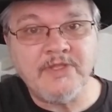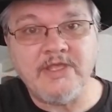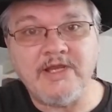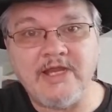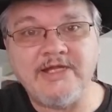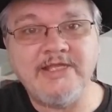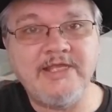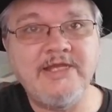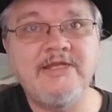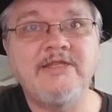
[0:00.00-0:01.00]
And I
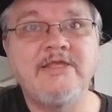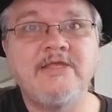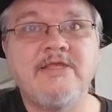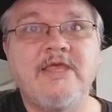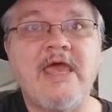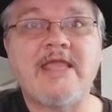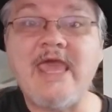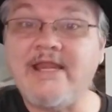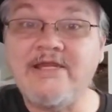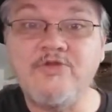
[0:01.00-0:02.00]

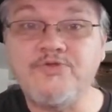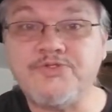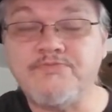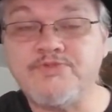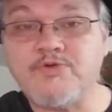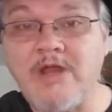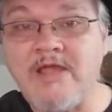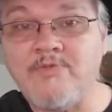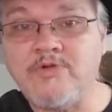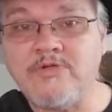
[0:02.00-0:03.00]
got a new
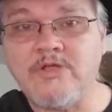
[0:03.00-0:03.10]
subscriber.